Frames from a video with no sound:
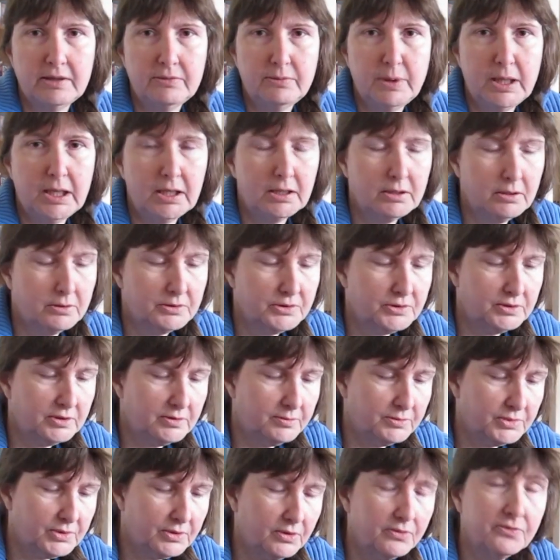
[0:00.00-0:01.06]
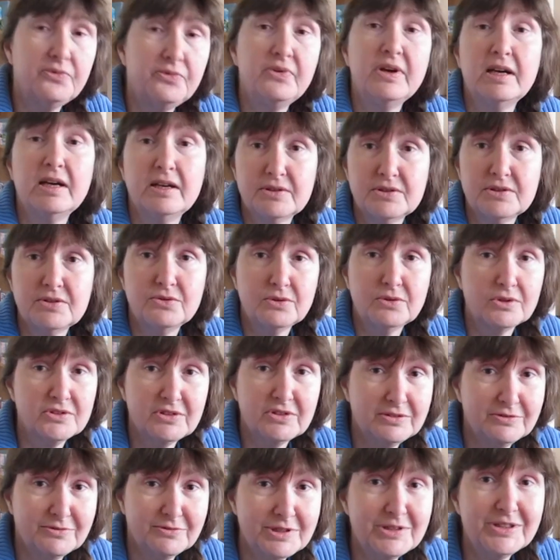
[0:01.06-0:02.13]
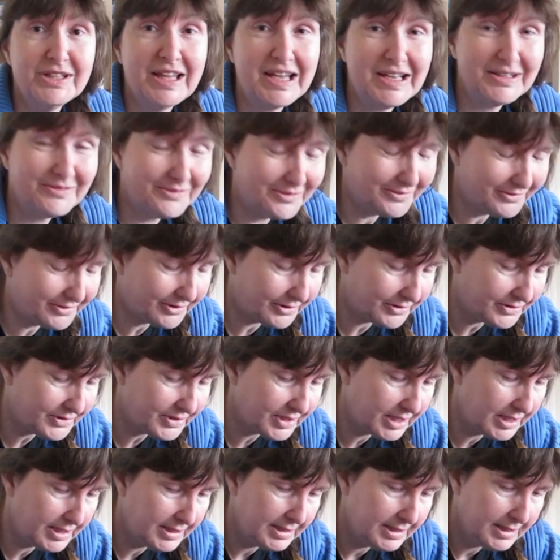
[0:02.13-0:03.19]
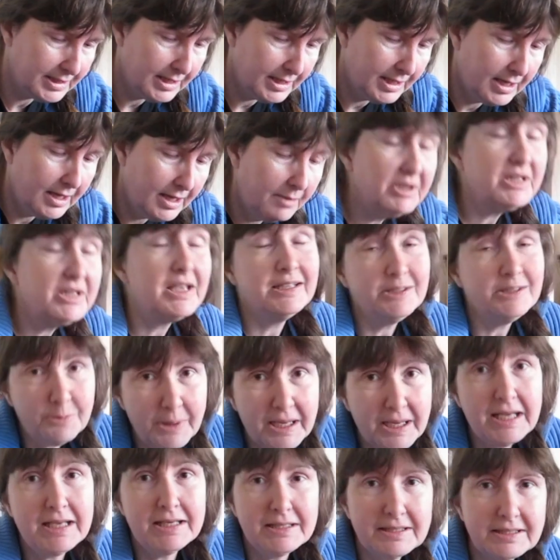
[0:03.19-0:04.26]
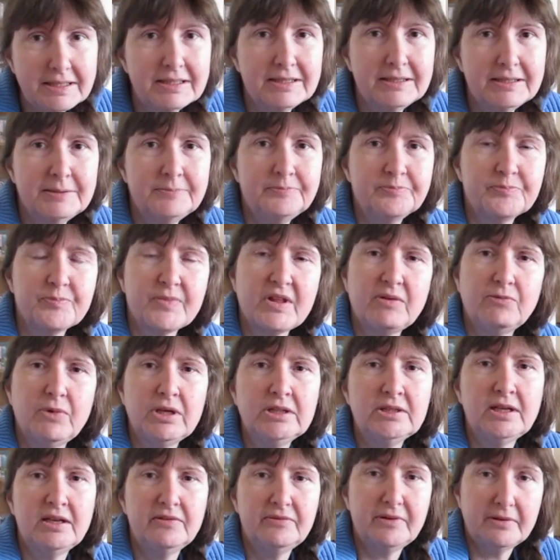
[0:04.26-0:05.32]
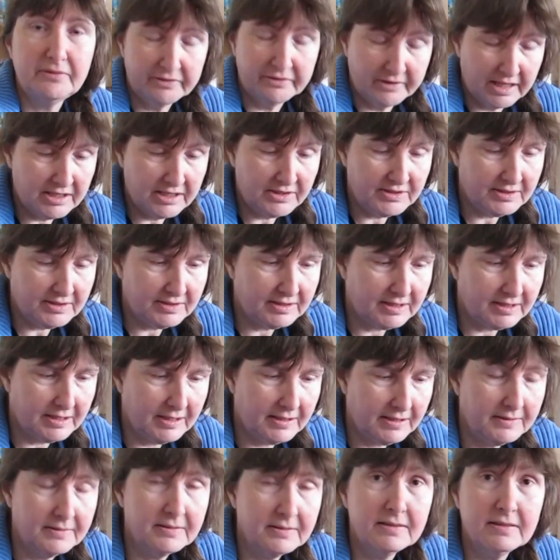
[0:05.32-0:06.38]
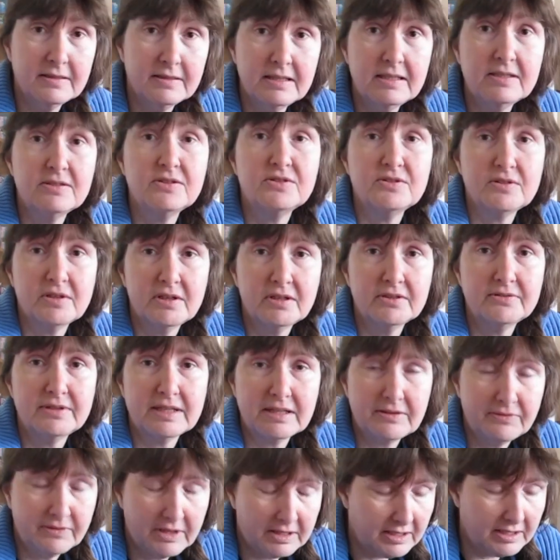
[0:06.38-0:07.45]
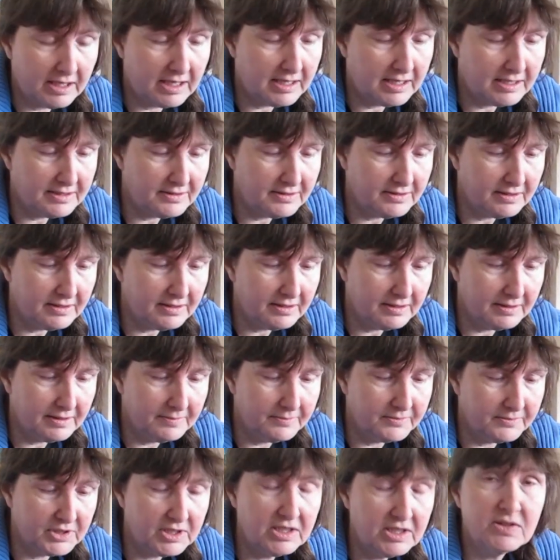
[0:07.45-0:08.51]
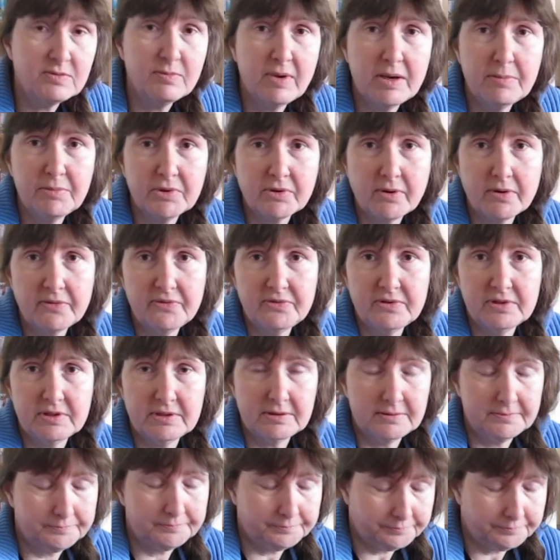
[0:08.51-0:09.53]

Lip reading: I wear costumes on fairs, not in real life of course. But anyway, one of our friends is a Star Trek fan, and she's a member of the